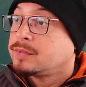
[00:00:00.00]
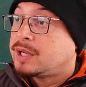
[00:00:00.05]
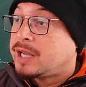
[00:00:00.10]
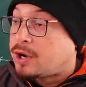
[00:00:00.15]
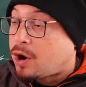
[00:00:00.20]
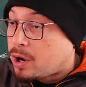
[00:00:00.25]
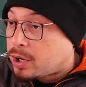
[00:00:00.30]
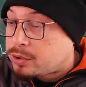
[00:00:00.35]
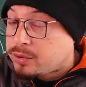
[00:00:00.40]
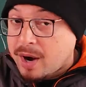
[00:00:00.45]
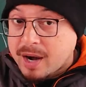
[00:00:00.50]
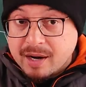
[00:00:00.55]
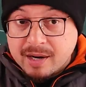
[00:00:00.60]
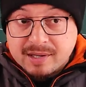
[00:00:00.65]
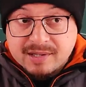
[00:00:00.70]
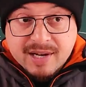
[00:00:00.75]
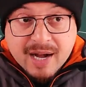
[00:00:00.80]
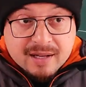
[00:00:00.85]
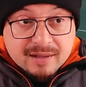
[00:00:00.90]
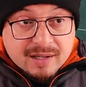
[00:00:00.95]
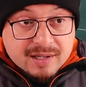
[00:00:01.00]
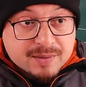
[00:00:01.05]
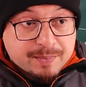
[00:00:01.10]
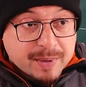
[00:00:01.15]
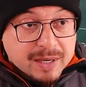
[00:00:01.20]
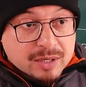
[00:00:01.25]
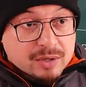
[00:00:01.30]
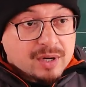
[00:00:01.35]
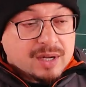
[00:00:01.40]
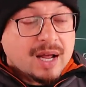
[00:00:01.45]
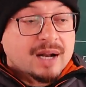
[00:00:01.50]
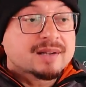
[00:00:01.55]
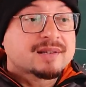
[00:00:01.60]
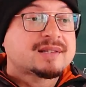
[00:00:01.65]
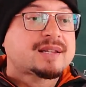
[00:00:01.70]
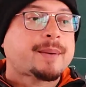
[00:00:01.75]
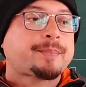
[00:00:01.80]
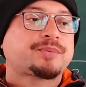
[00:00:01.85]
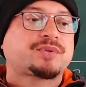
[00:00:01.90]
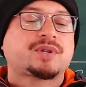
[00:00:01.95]
In order to understand this particular
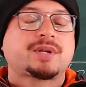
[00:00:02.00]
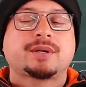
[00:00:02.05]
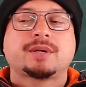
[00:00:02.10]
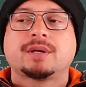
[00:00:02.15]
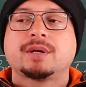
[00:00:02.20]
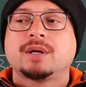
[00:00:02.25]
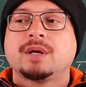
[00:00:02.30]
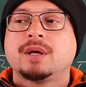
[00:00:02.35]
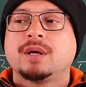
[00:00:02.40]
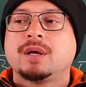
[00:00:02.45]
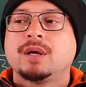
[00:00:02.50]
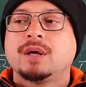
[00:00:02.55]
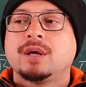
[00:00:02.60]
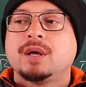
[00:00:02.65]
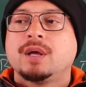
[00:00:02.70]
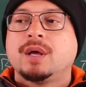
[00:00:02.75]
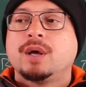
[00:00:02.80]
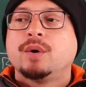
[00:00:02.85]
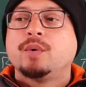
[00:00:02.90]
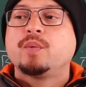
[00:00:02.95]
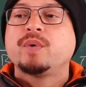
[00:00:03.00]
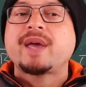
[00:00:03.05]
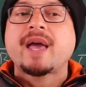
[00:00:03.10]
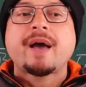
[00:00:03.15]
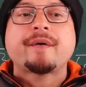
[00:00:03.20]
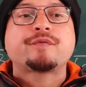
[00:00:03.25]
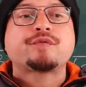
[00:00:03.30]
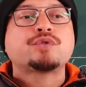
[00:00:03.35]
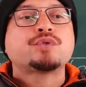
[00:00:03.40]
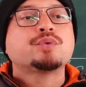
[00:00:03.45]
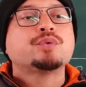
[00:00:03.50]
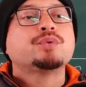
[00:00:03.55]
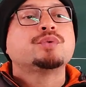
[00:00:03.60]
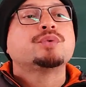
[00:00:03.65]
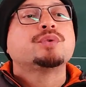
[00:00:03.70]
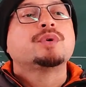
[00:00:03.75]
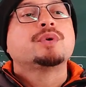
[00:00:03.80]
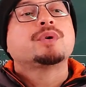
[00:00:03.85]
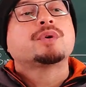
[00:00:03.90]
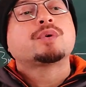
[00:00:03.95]
concept, we have to
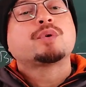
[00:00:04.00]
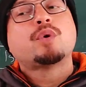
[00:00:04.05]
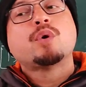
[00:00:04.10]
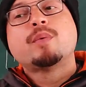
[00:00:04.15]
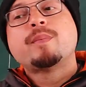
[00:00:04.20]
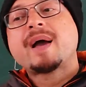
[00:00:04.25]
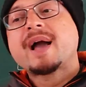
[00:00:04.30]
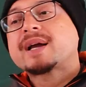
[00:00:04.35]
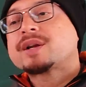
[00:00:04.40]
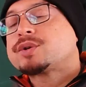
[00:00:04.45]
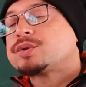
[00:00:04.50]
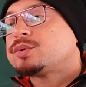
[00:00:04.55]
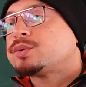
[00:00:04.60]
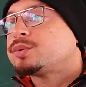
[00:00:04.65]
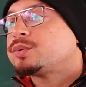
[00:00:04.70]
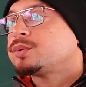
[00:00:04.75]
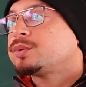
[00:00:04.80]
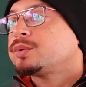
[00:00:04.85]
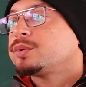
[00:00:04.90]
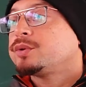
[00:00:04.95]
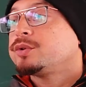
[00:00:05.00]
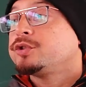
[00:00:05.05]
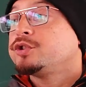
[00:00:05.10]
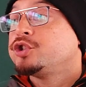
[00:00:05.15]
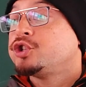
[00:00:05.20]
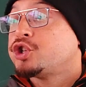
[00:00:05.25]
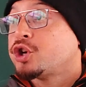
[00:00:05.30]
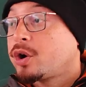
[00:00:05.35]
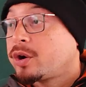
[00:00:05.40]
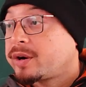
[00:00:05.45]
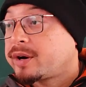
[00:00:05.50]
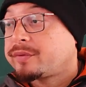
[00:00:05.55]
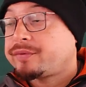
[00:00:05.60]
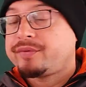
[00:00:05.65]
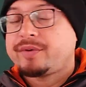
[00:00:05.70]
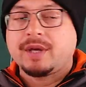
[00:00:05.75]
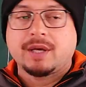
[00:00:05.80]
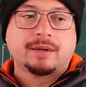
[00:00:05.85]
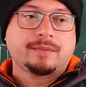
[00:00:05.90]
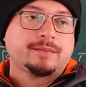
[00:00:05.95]
go back to
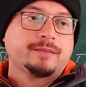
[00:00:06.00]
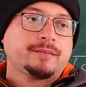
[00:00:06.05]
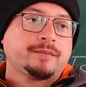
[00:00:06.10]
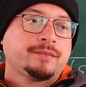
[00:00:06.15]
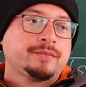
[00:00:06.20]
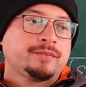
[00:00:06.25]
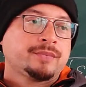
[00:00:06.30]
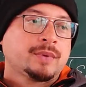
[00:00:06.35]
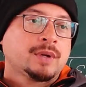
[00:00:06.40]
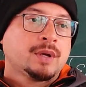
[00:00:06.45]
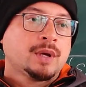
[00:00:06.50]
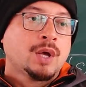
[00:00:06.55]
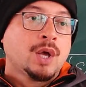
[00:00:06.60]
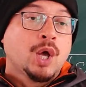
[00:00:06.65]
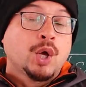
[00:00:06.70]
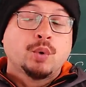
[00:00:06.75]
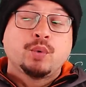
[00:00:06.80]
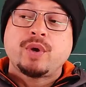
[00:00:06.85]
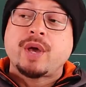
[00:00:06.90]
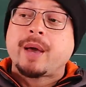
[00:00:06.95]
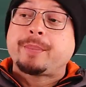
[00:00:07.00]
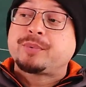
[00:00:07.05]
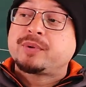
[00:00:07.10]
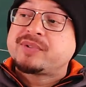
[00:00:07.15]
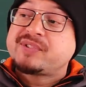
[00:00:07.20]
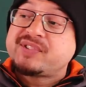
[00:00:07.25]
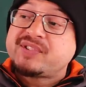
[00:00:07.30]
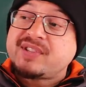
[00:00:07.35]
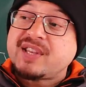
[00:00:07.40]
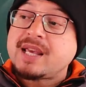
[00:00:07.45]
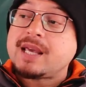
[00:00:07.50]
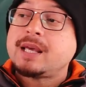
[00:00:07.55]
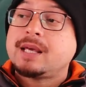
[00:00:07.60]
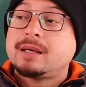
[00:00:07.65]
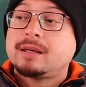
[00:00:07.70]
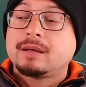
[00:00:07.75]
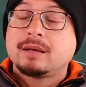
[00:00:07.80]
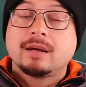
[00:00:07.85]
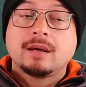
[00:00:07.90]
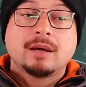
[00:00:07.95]
geography. We have to
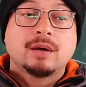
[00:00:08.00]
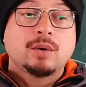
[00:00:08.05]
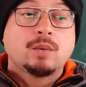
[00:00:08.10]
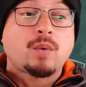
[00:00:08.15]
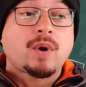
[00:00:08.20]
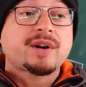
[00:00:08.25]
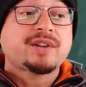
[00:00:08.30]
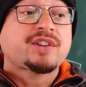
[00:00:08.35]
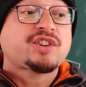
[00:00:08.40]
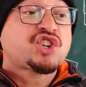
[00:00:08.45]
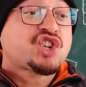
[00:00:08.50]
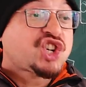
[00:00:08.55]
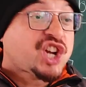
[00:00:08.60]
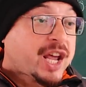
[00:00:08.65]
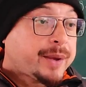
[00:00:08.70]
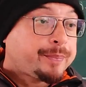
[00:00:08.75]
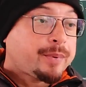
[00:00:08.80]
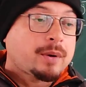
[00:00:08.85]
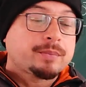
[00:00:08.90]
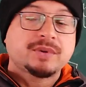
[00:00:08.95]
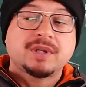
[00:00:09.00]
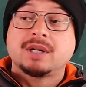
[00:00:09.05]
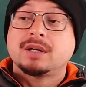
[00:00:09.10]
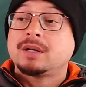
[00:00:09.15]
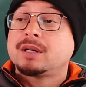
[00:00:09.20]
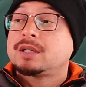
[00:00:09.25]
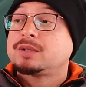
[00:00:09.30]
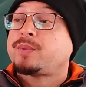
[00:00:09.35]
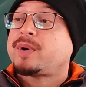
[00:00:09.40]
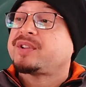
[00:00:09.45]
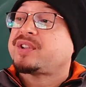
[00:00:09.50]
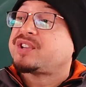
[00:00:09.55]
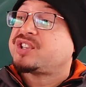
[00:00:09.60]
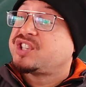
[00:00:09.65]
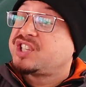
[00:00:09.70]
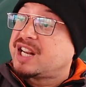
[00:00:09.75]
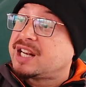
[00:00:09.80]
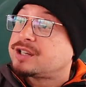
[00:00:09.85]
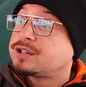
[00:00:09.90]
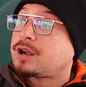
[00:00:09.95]
see what is the shape of the earth, what is
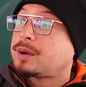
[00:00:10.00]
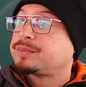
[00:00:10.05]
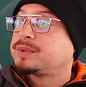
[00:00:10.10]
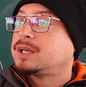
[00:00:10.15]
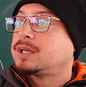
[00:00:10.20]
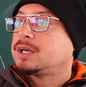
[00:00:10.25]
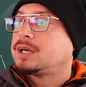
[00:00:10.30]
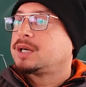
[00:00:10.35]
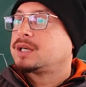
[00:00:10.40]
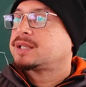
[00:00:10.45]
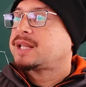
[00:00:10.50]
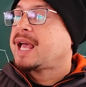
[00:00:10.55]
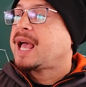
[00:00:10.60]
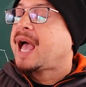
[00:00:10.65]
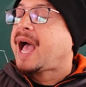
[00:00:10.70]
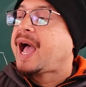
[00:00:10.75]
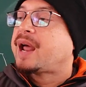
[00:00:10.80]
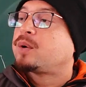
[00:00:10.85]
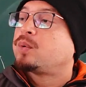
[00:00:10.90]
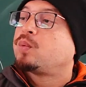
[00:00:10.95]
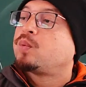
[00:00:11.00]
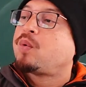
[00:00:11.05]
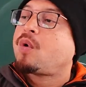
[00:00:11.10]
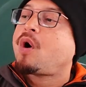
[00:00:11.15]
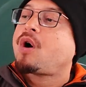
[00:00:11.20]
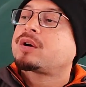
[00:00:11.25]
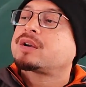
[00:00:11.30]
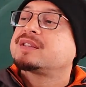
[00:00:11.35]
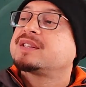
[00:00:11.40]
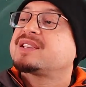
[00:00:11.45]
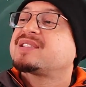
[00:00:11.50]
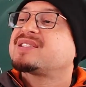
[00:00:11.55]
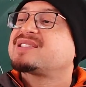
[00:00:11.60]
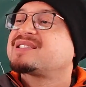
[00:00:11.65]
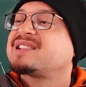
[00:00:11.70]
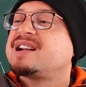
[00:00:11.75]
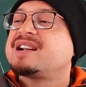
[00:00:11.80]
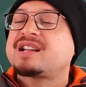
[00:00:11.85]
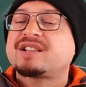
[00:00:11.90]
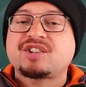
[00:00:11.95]
the tilt of the earth, and what
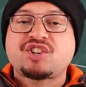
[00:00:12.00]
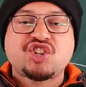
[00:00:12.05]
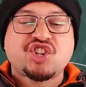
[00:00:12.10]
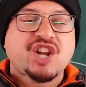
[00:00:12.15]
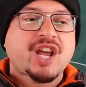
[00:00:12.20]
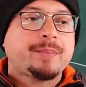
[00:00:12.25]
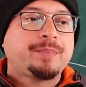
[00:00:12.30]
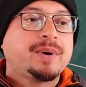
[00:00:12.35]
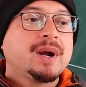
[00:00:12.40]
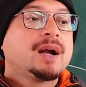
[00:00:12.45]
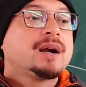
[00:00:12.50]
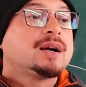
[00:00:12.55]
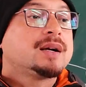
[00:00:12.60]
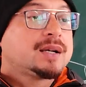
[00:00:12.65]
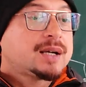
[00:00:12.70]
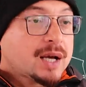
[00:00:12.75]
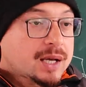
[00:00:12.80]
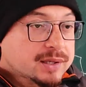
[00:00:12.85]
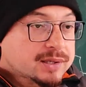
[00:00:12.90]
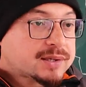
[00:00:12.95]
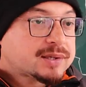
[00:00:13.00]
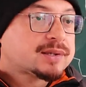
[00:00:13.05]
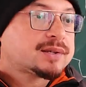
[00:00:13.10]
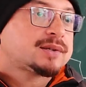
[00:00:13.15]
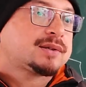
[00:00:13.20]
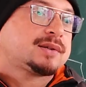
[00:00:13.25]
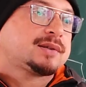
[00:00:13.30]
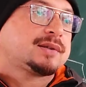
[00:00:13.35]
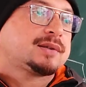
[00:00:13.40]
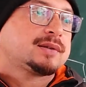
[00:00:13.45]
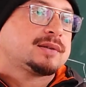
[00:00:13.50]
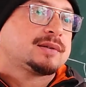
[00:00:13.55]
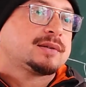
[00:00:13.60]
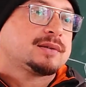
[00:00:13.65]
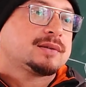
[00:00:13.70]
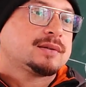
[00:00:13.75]
this tilt and shape does.